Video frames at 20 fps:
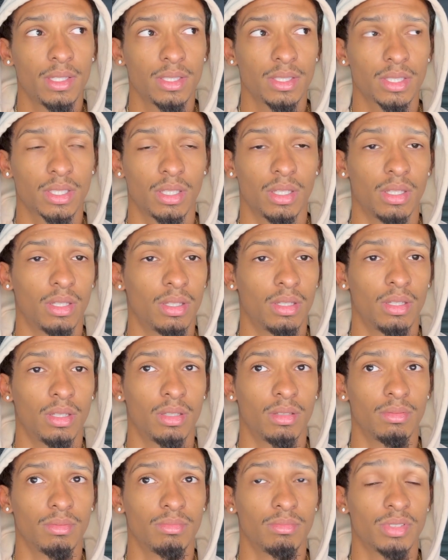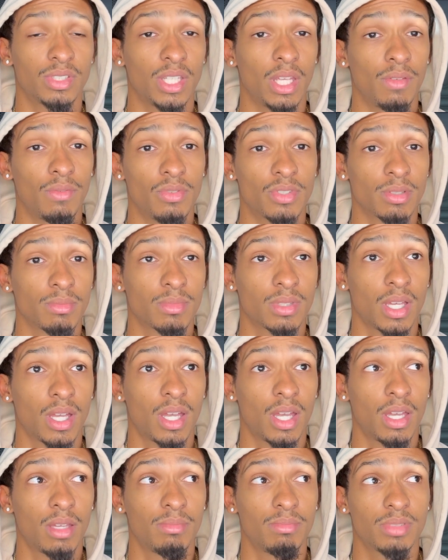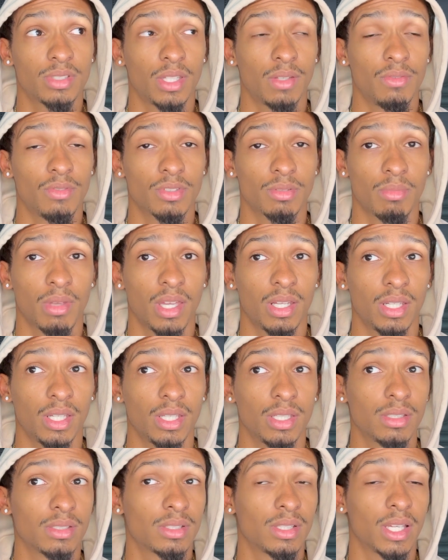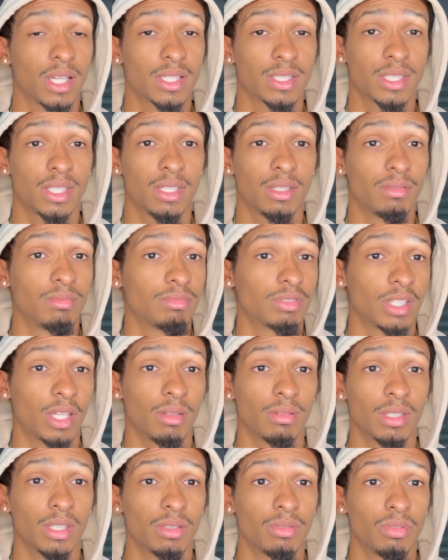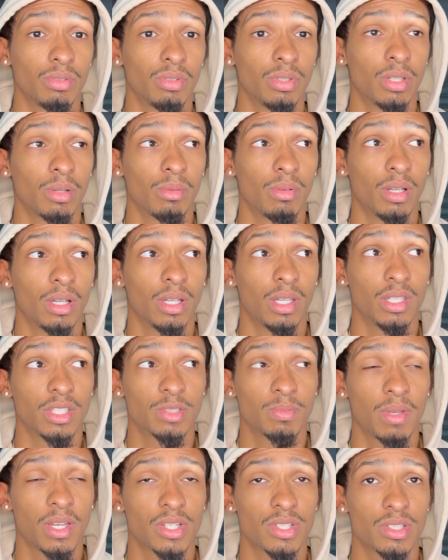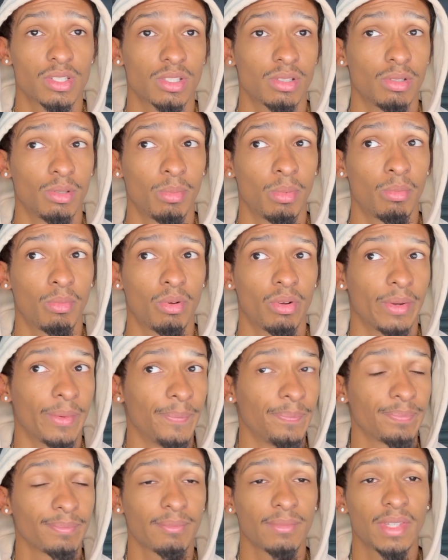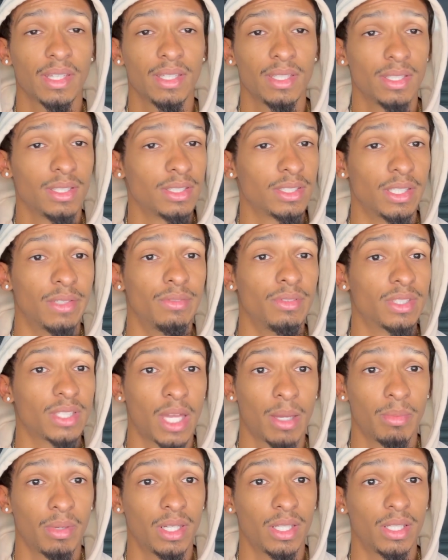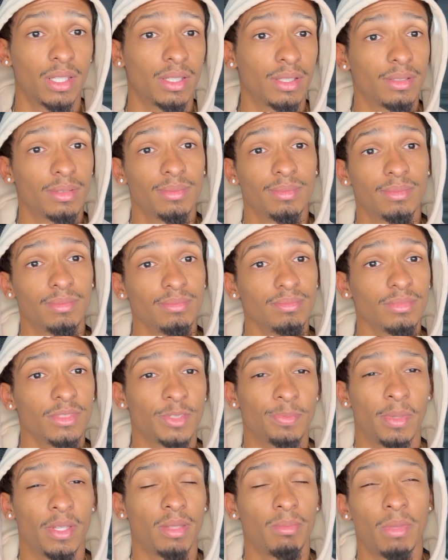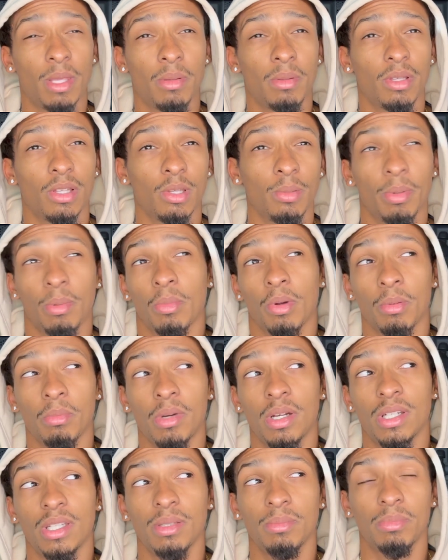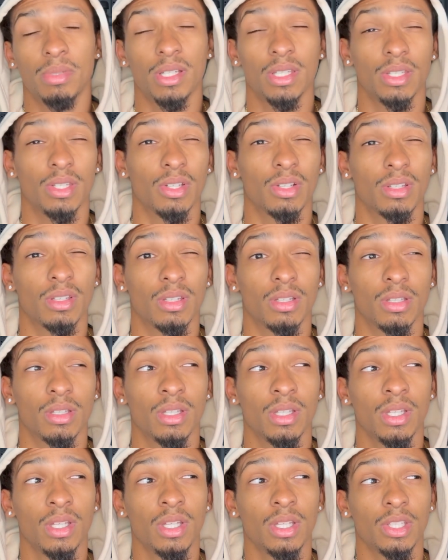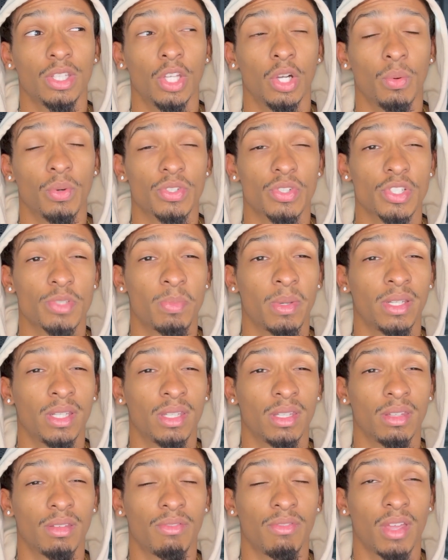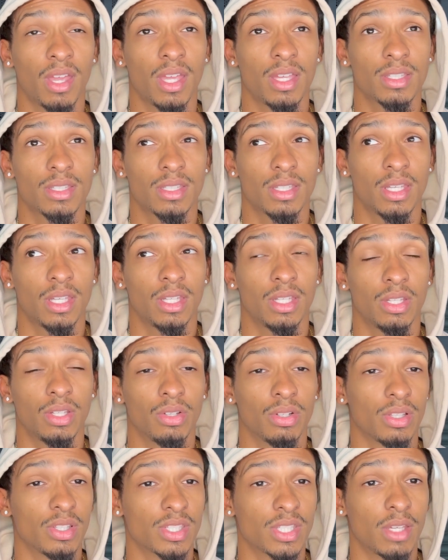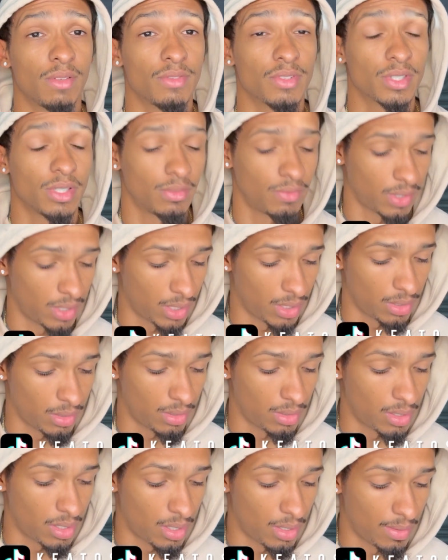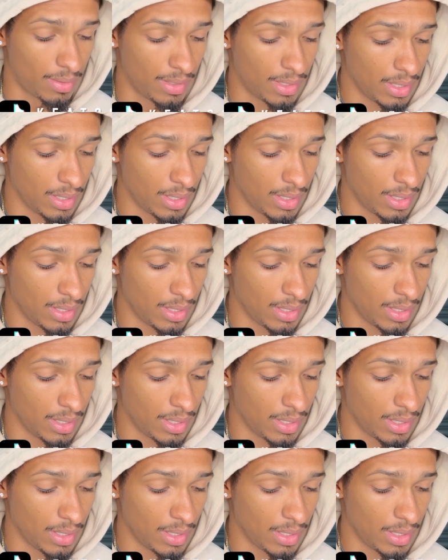It's gonna save you some time, save you some headaches. Like I said, same thing, doing your inspections a little bit more, save you time and headache. Spend maybe a little bit more money, but you're gonna know what you're spending in advance, and you're gonna save yourself at the end of the day.